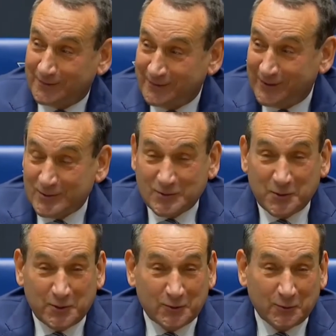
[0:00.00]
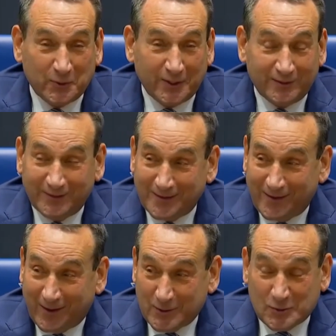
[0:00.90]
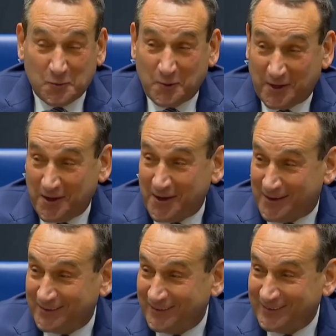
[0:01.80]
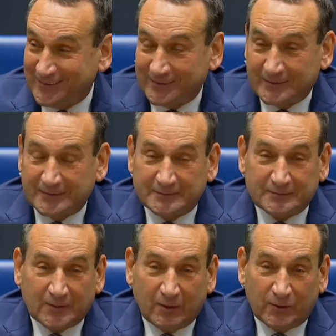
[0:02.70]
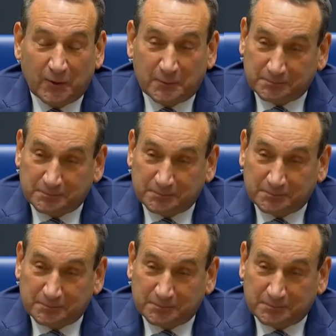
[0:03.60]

He's 33. I was 28. Although,